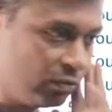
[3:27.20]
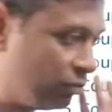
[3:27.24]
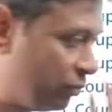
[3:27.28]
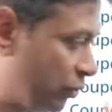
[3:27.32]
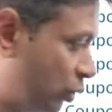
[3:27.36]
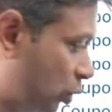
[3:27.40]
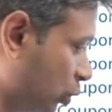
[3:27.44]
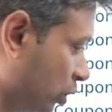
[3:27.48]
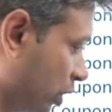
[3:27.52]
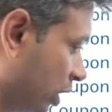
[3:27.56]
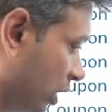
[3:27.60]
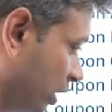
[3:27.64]

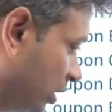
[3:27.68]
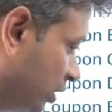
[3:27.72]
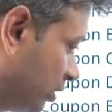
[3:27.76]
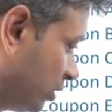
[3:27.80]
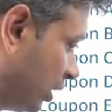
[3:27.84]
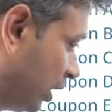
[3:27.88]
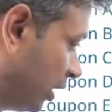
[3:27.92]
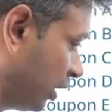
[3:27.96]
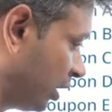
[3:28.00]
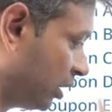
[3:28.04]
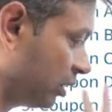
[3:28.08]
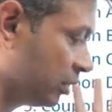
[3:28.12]
without getting
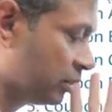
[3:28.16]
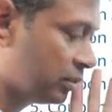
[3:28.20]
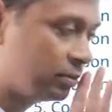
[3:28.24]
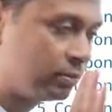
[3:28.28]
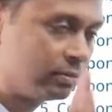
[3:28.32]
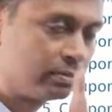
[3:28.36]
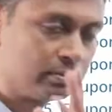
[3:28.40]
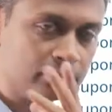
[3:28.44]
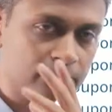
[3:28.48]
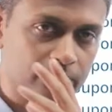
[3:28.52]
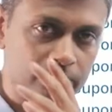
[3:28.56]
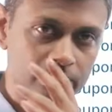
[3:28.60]
this 100.
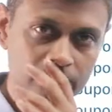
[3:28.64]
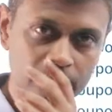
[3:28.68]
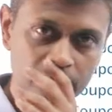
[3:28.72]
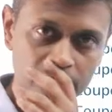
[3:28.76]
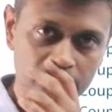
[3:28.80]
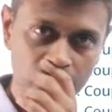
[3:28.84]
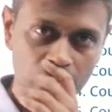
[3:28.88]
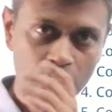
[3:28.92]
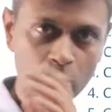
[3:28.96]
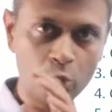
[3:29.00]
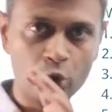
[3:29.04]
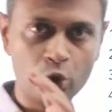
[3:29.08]

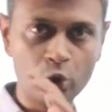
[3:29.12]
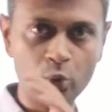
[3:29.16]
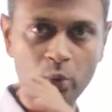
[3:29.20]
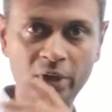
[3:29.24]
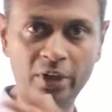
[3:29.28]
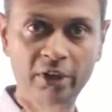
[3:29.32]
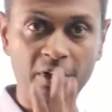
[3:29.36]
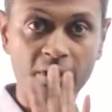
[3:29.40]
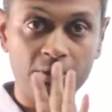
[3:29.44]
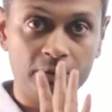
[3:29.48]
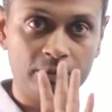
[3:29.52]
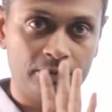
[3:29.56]
Those two are
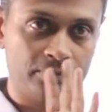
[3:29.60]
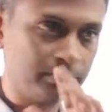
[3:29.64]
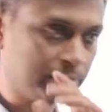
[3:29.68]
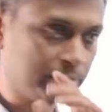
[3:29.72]
in.